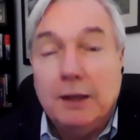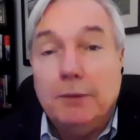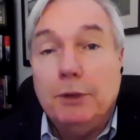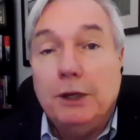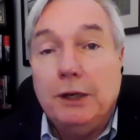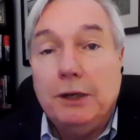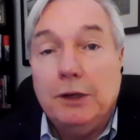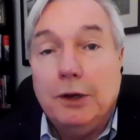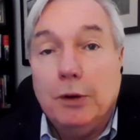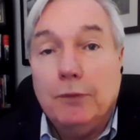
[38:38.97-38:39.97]
Meaning,
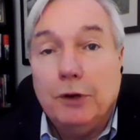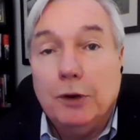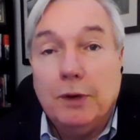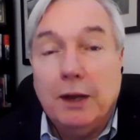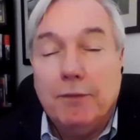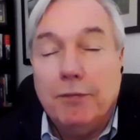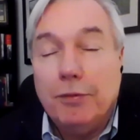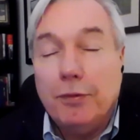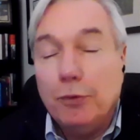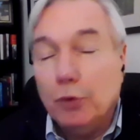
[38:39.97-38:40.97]
if you don't have
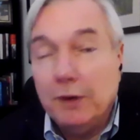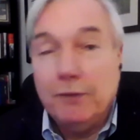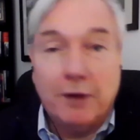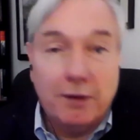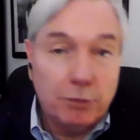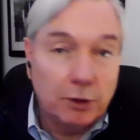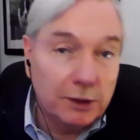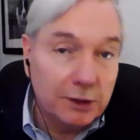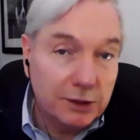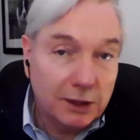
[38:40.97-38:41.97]
25
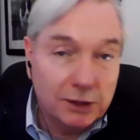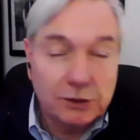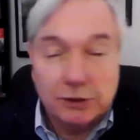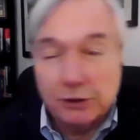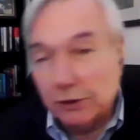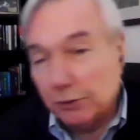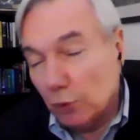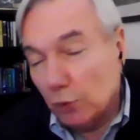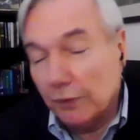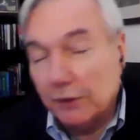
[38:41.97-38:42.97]
million tests
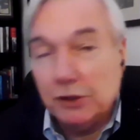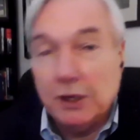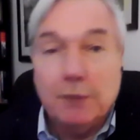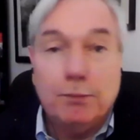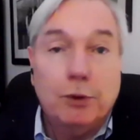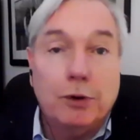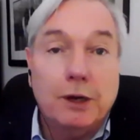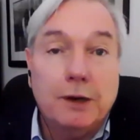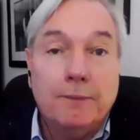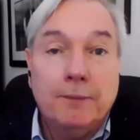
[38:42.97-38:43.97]
over this time period,